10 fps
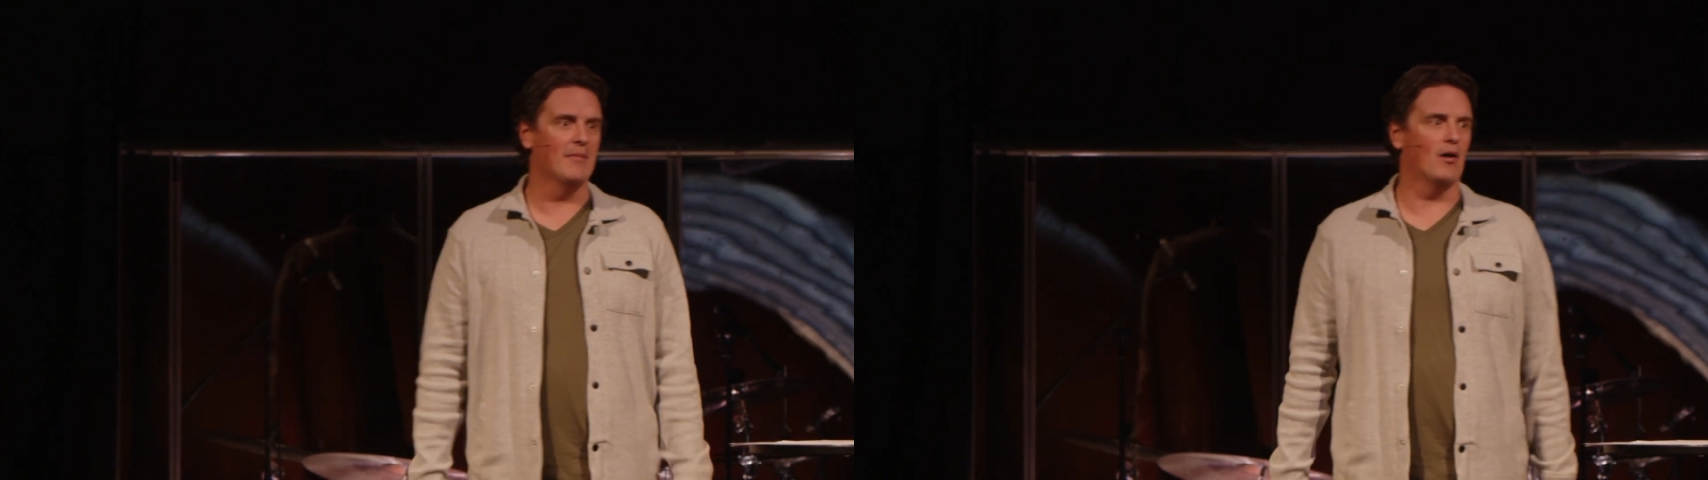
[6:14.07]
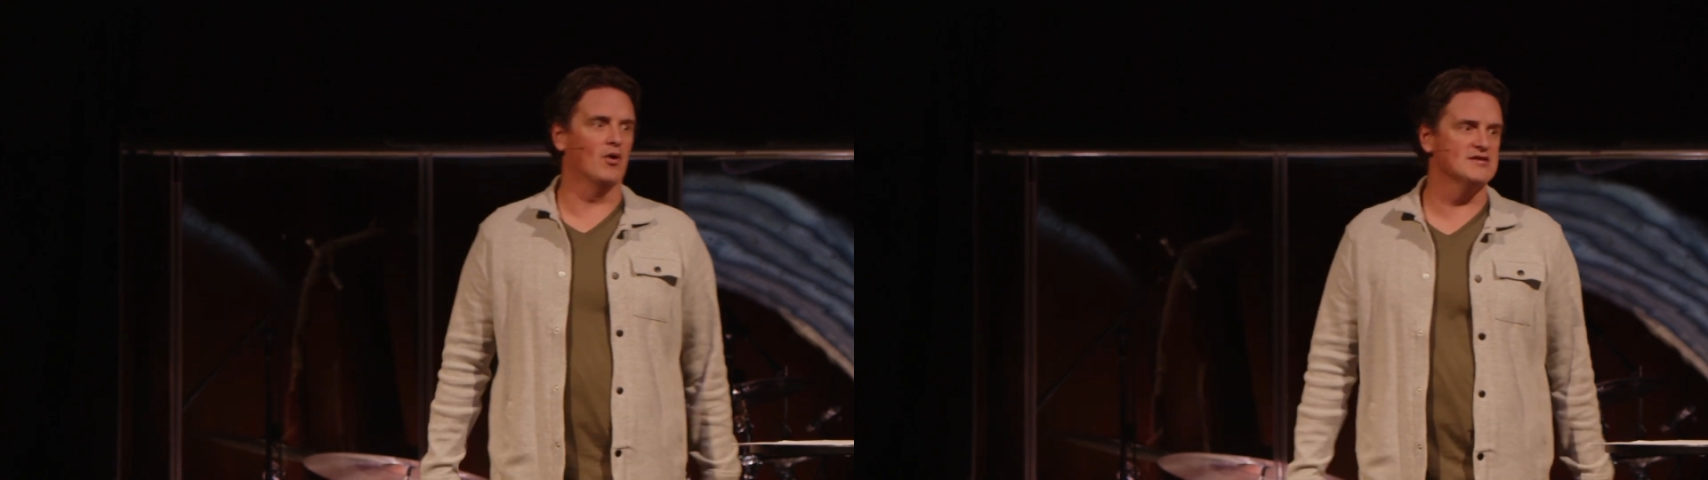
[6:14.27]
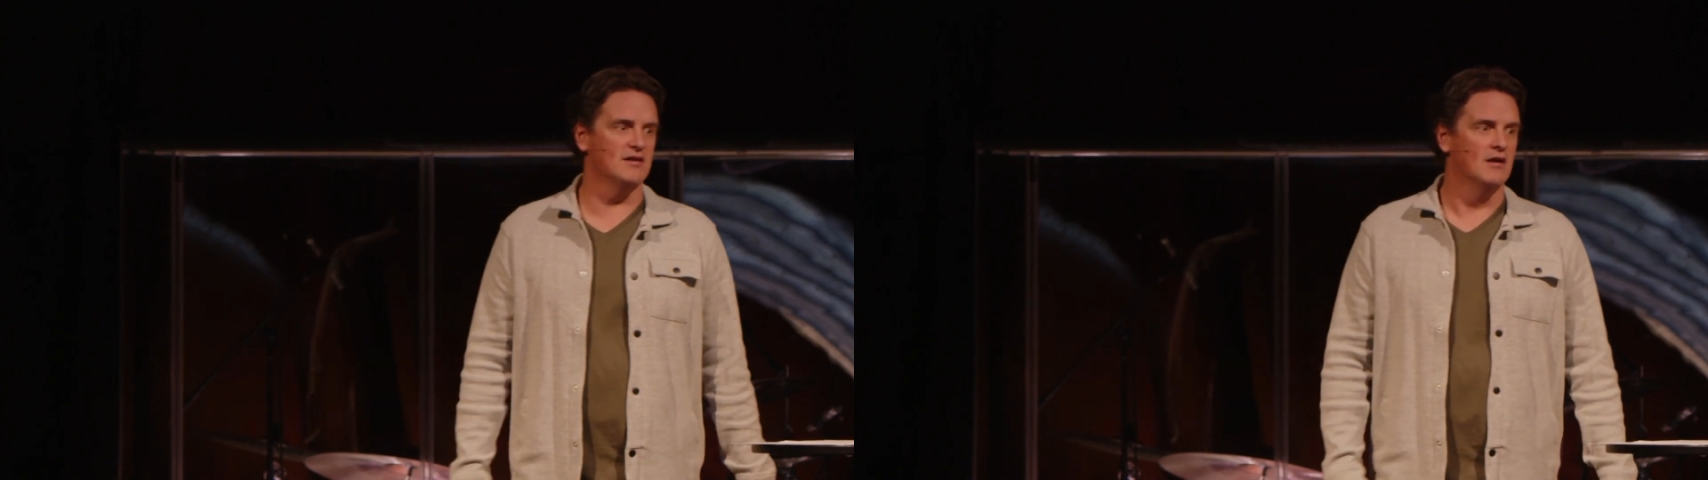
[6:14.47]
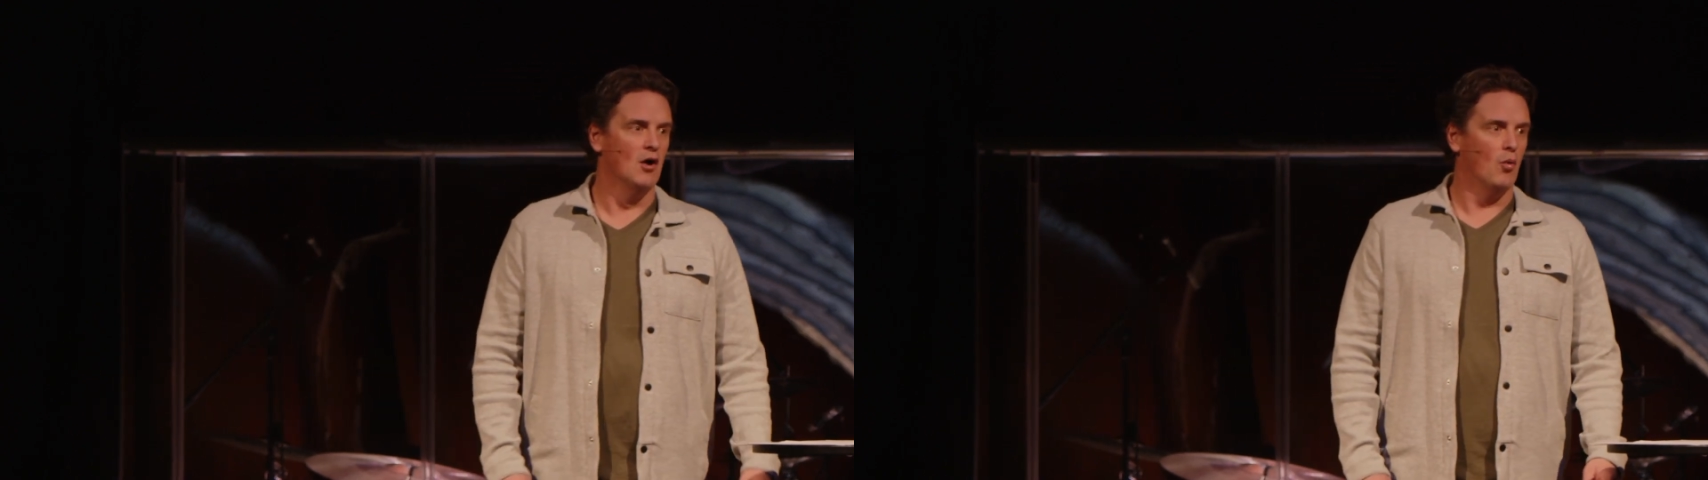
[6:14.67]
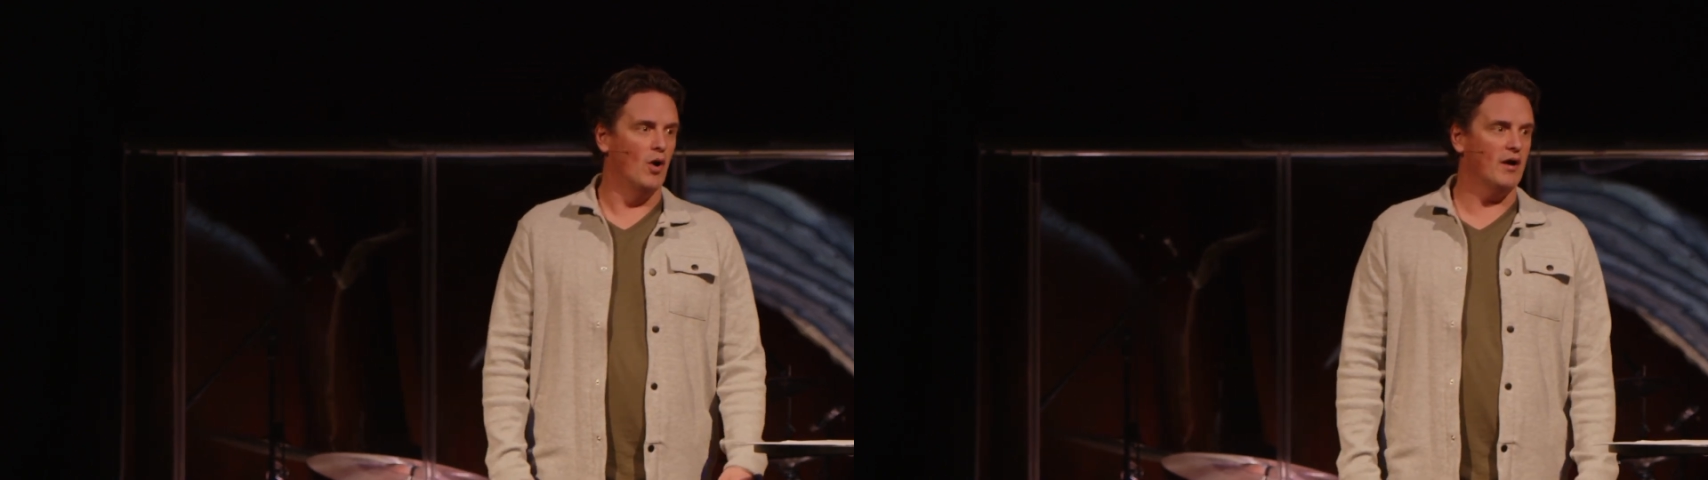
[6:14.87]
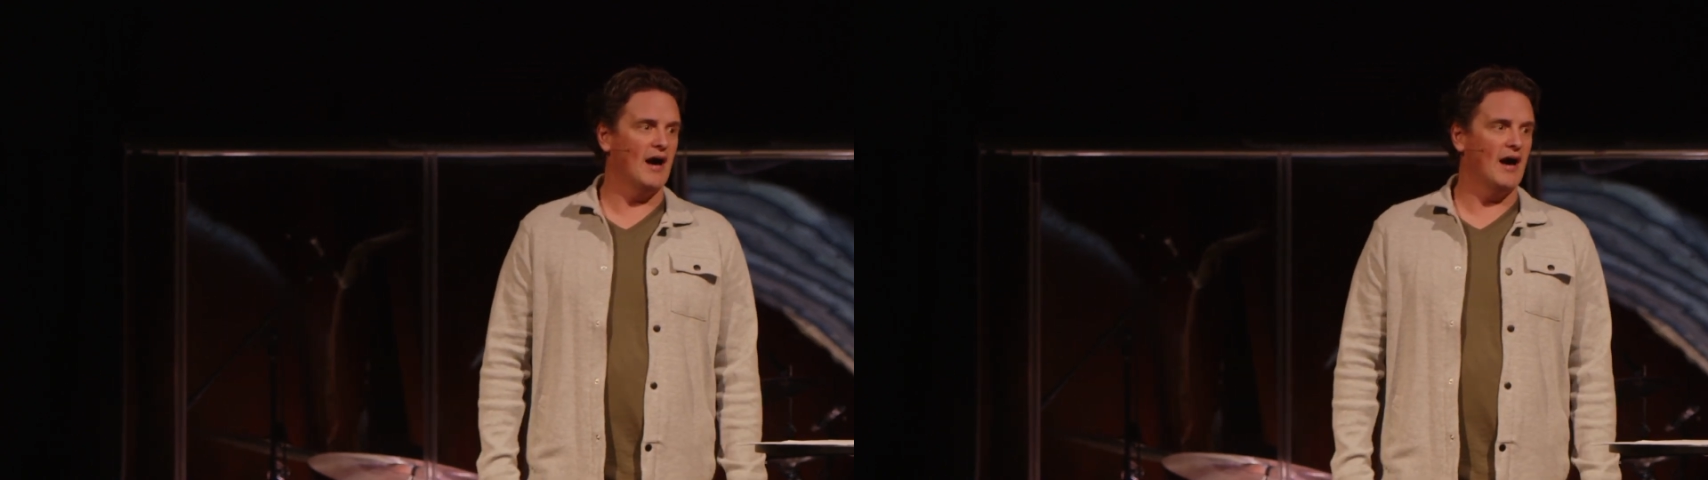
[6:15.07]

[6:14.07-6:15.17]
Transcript: man, wasn't what